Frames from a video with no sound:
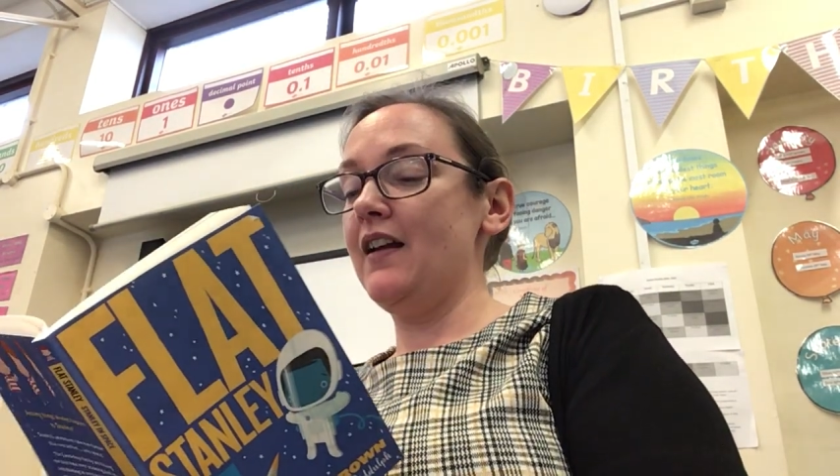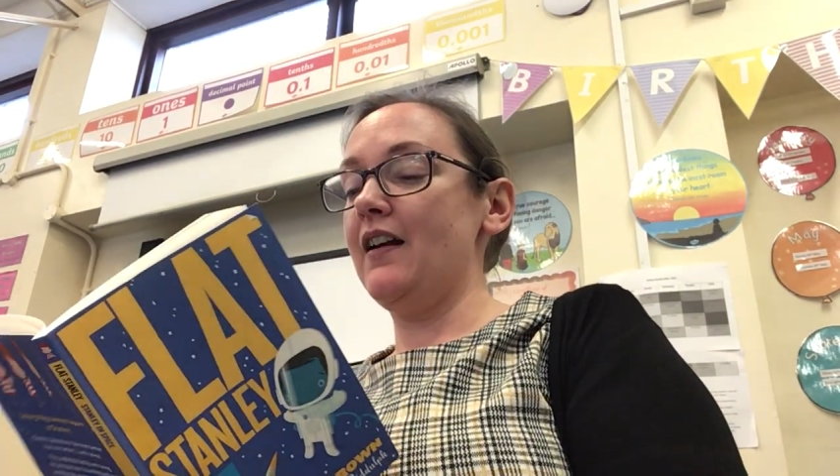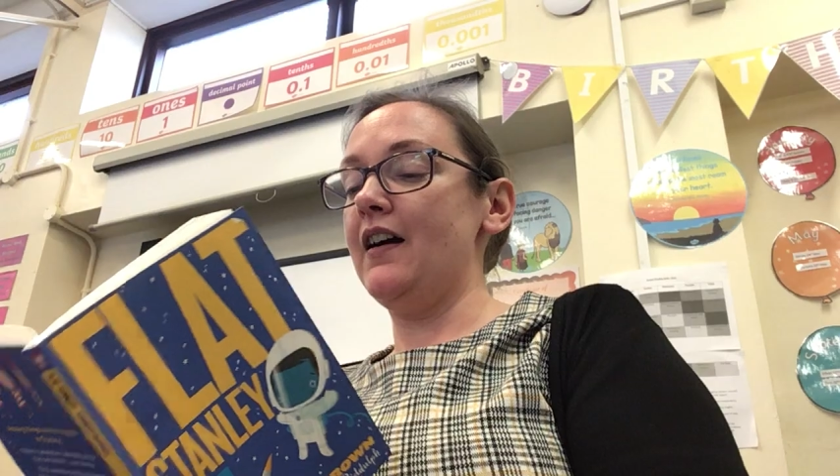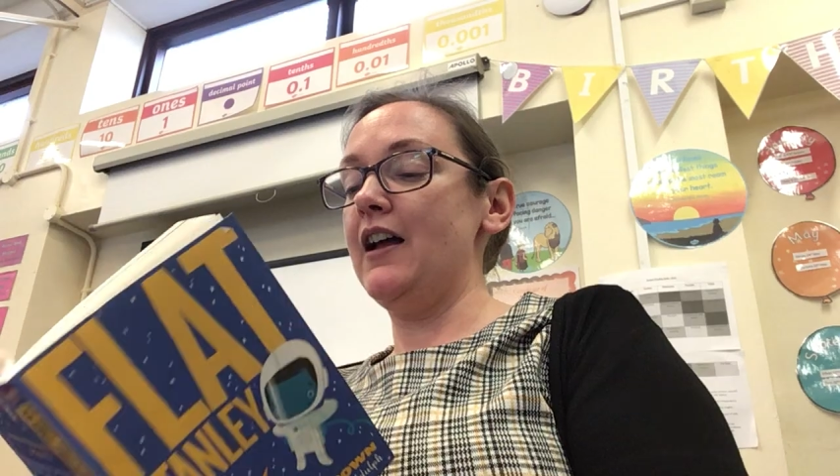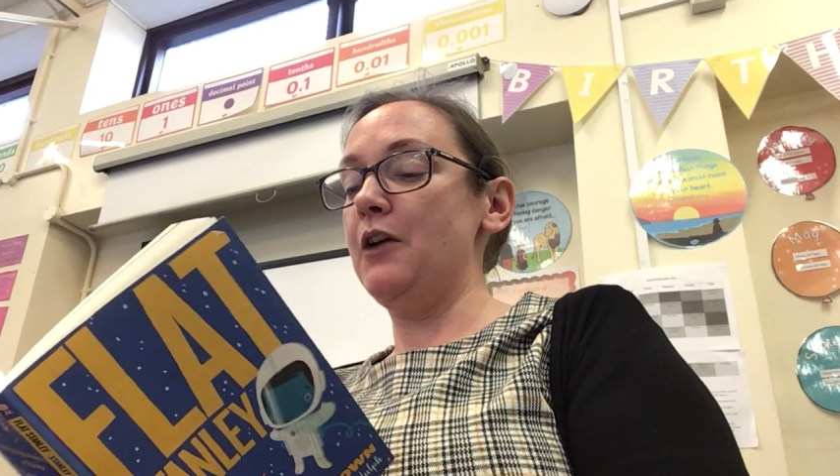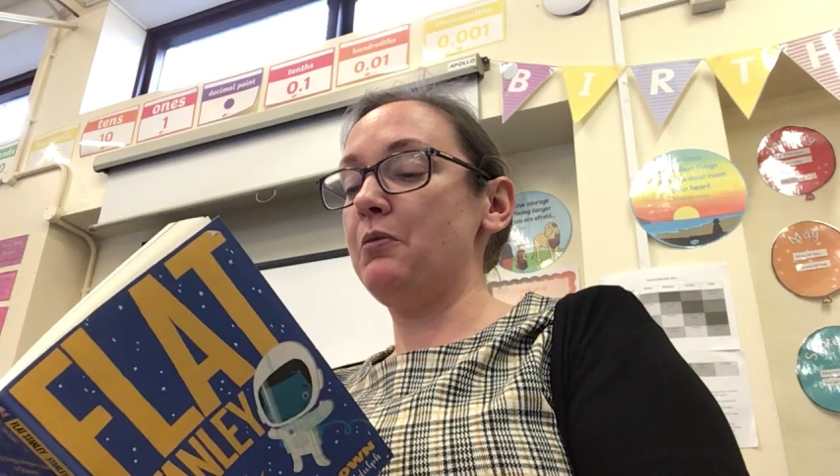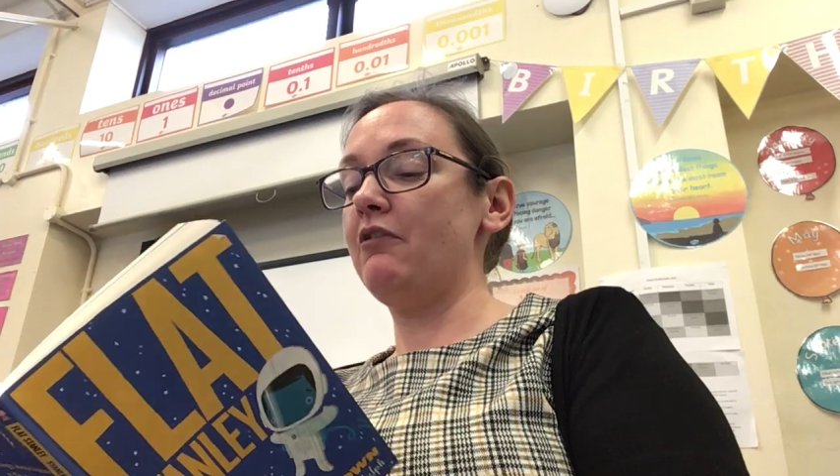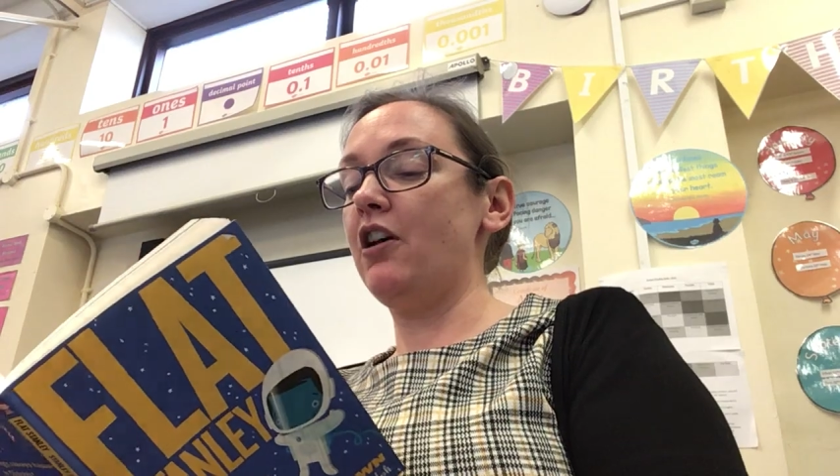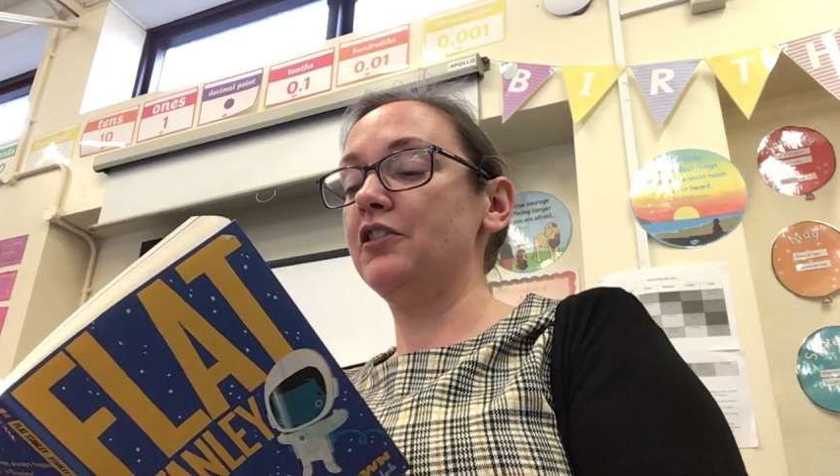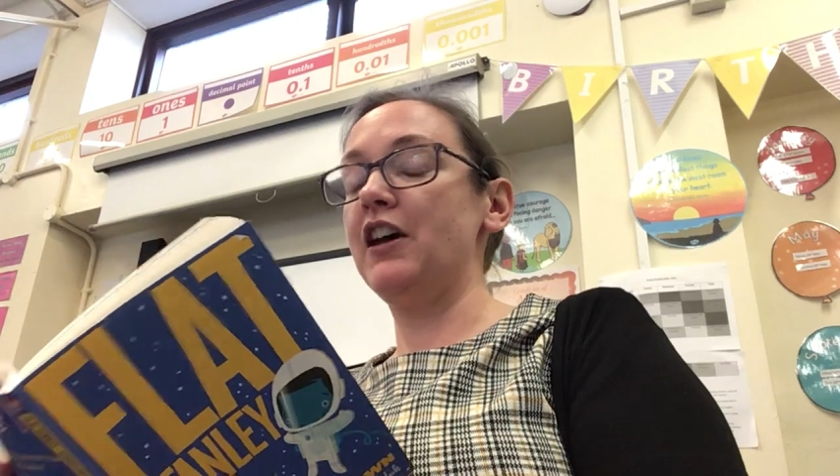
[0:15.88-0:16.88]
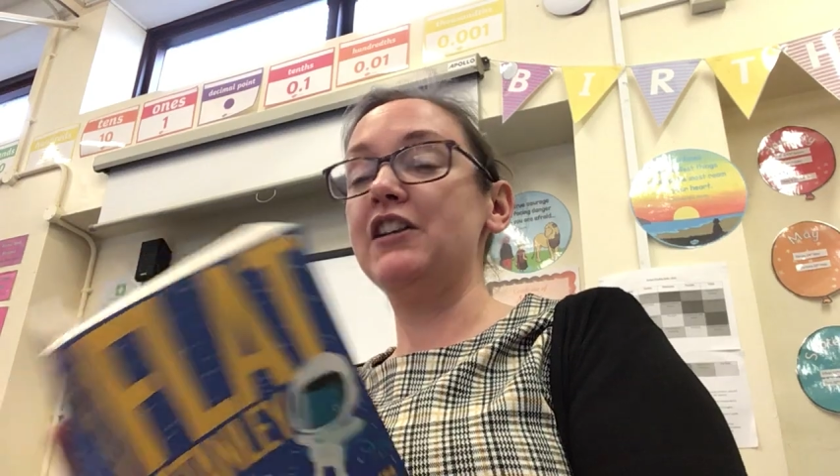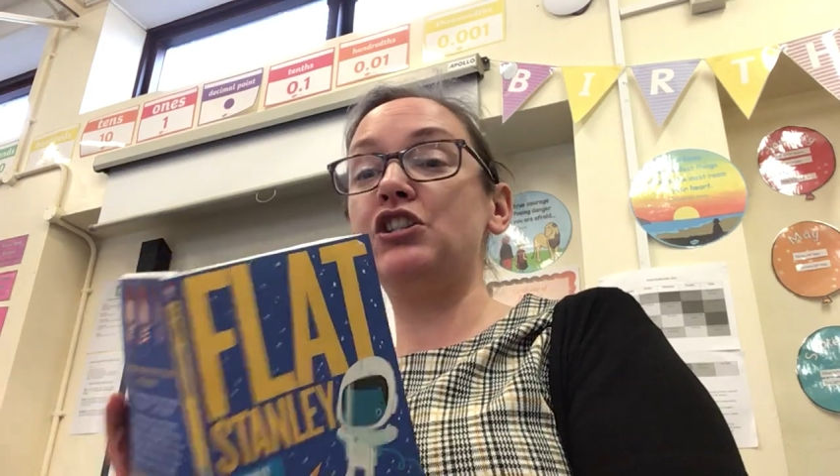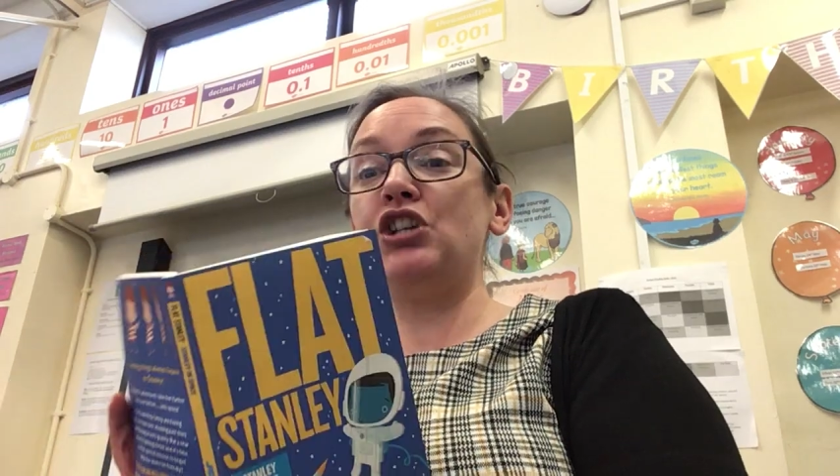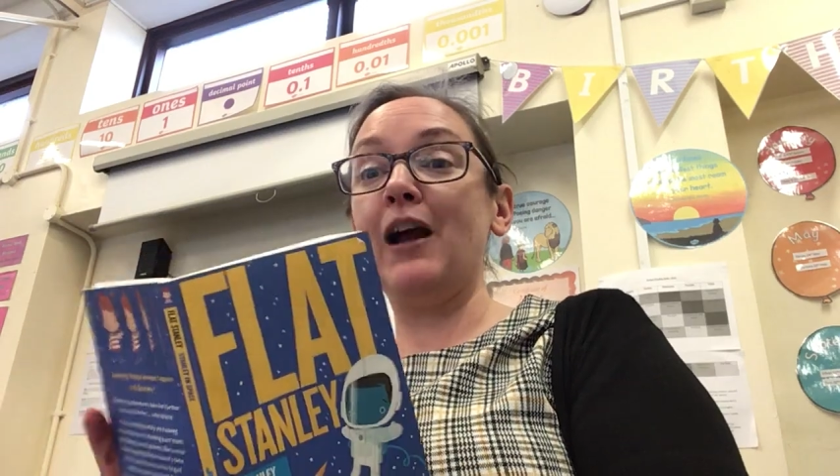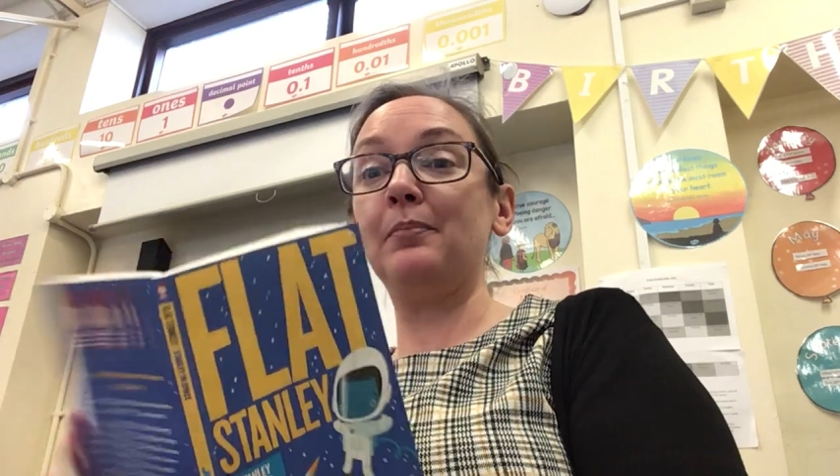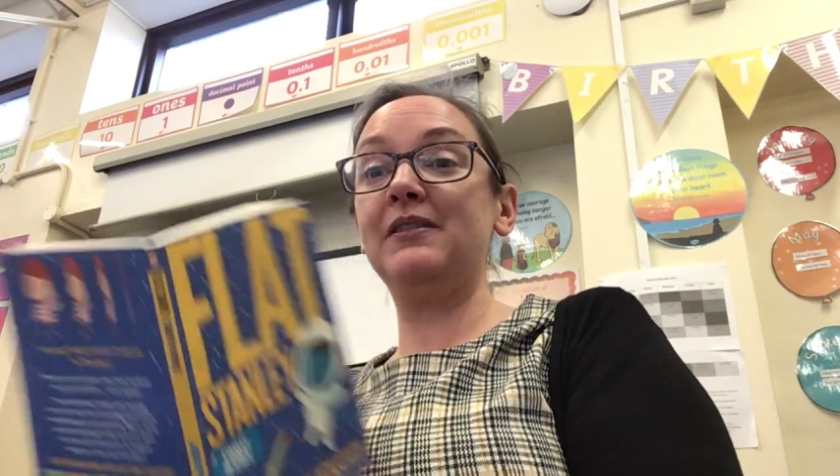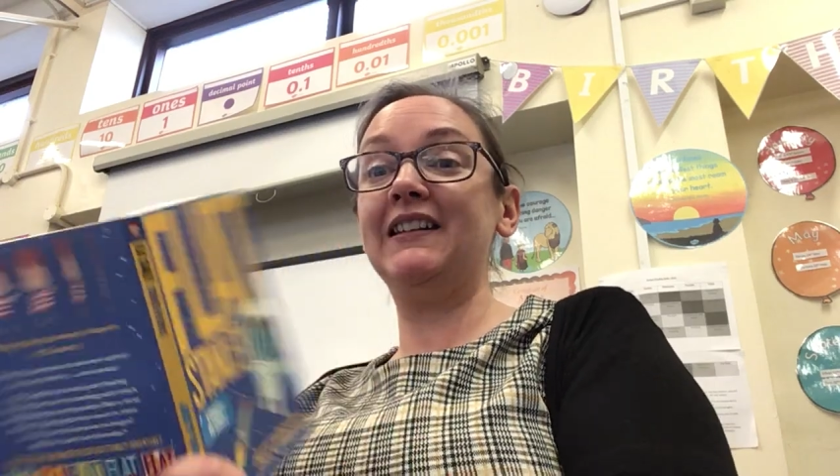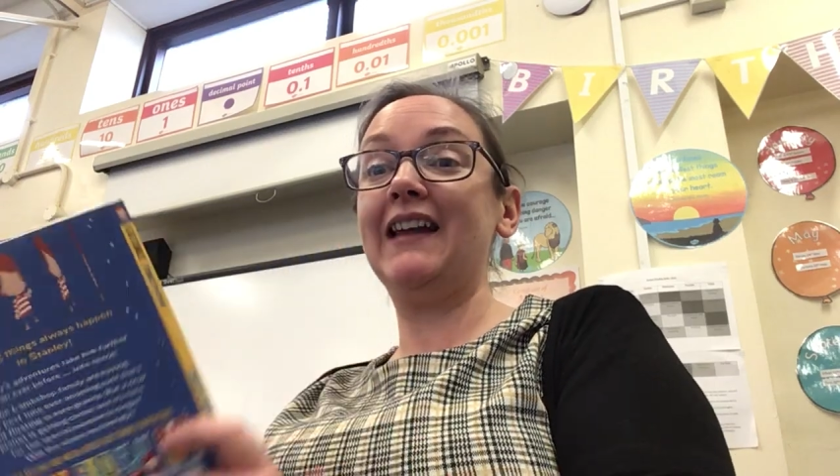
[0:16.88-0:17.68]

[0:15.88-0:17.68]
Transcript: We're on chapter